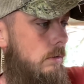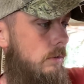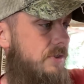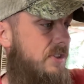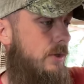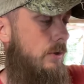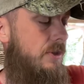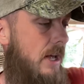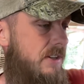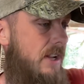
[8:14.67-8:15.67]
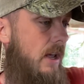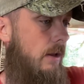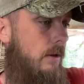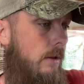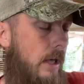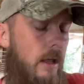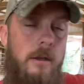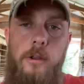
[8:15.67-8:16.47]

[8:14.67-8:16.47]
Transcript: said that,